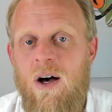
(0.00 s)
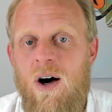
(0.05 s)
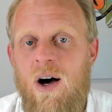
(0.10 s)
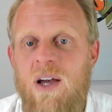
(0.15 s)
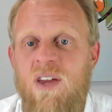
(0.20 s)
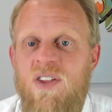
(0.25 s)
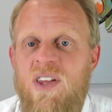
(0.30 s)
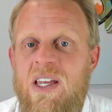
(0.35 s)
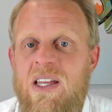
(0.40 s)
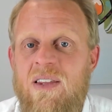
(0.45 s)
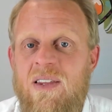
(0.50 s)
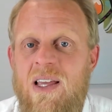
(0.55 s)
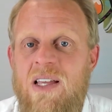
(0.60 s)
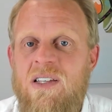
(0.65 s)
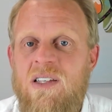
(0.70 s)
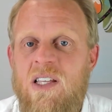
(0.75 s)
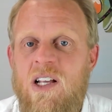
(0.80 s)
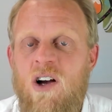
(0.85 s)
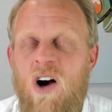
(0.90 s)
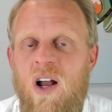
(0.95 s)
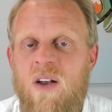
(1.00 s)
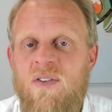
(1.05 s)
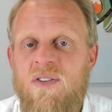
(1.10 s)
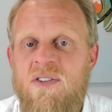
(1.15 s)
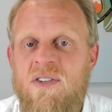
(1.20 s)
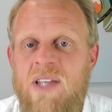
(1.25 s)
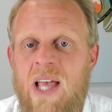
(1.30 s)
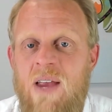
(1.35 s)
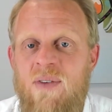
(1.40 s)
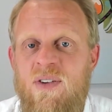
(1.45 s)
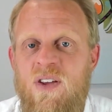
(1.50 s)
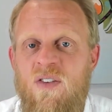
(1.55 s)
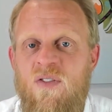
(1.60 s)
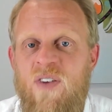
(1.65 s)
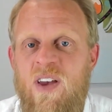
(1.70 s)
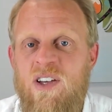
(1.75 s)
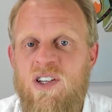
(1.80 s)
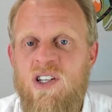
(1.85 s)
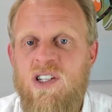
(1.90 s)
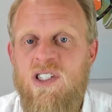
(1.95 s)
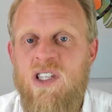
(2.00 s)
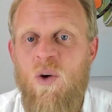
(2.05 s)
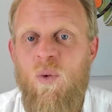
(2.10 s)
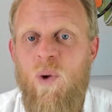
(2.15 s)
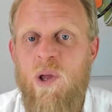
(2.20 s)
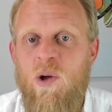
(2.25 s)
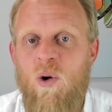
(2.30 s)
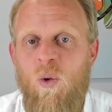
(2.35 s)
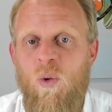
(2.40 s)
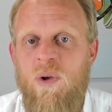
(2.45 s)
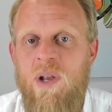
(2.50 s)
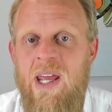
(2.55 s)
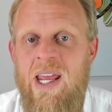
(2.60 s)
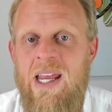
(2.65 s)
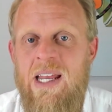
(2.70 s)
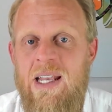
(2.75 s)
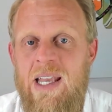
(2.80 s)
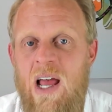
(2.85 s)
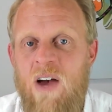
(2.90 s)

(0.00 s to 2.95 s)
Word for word: I think these are the kind of safety features that we all need.